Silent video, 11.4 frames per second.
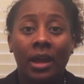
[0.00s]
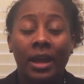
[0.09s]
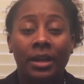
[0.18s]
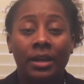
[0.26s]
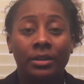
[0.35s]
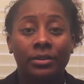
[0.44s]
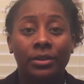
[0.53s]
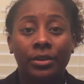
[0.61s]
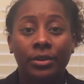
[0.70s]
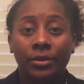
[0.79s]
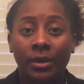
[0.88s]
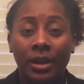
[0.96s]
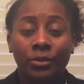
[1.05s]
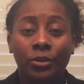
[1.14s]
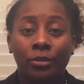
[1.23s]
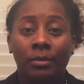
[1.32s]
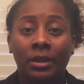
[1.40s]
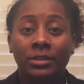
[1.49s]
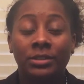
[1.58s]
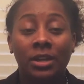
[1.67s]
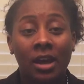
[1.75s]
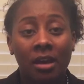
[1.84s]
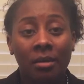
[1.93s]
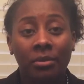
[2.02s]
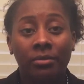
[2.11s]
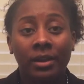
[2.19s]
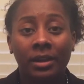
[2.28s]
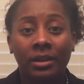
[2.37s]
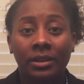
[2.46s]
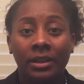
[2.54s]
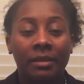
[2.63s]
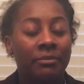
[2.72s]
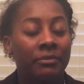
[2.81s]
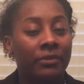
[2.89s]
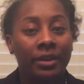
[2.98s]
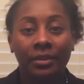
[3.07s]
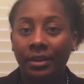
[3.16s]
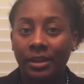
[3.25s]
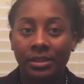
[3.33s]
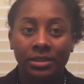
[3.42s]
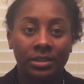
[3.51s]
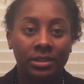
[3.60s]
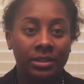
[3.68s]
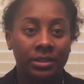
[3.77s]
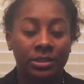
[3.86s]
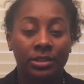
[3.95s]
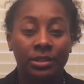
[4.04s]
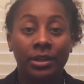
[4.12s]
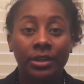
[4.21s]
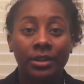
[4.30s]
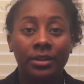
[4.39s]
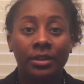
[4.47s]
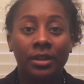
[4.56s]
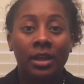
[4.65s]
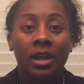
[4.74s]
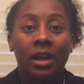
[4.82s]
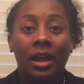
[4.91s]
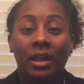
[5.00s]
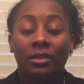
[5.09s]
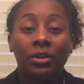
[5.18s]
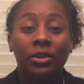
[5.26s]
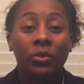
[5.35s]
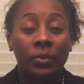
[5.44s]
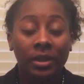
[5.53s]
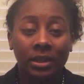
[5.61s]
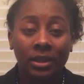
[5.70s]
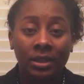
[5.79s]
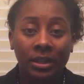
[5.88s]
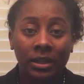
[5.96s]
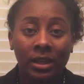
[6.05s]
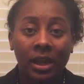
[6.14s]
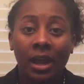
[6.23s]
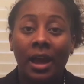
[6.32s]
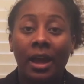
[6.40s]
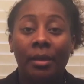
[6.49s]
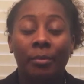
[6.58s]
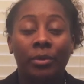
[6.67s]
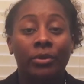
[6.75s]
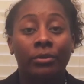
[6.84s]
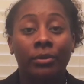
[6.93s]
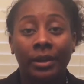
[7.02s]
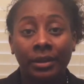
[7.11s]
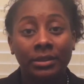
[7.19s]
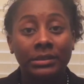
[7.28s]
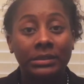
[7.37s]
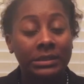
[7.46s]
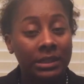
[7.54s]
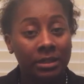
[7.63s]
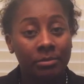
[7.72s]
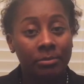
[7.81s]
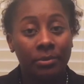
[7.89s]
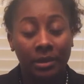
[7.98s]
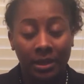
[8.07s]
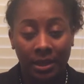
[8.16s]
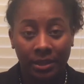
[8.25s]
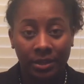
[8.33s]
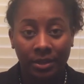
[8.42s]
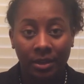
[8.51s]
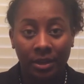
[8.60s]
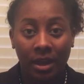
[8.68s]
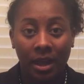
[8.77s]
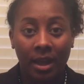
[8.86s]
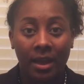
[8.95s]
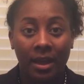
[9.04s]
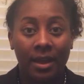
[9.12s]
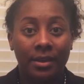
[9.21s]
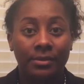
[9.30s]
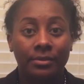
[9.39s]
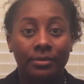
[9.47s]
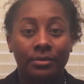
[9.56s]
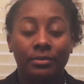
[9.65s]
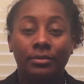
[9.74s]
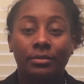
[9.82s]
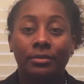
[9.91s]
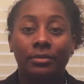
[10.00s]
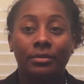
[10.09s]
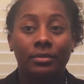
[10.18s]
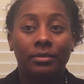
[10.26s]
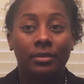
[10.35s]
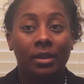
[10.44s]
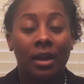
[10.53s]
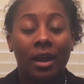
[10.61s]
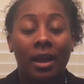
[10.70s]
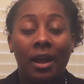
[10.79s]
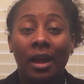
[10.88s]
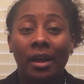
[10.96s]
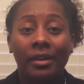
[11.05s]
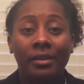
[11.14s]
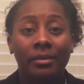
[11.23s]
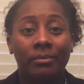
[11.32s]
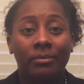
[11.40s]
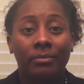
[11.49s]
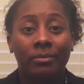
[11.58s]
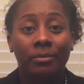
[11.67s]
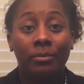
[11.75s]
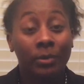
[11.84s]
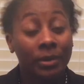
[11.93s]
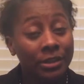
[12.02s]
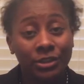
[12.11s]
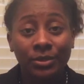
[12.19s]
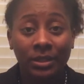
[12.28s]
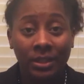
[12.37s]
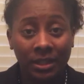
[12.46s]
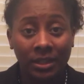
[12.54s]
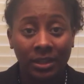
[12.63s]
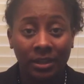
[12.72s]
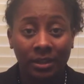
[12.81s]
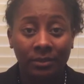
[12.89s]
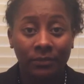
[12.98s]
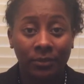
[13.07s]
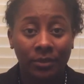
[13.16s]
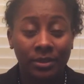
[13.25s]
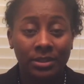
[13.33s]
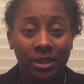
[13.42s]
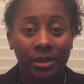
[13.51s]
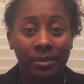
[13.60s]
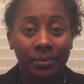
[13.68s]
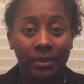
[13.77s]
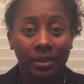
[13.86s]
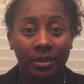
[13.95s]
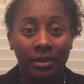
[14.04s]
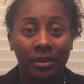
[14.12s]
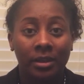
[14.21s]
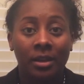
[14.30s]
I know how to do my job correctly. I'm very easily to learn. I learn quickly. I'm a great team player. I I am what you need for this company.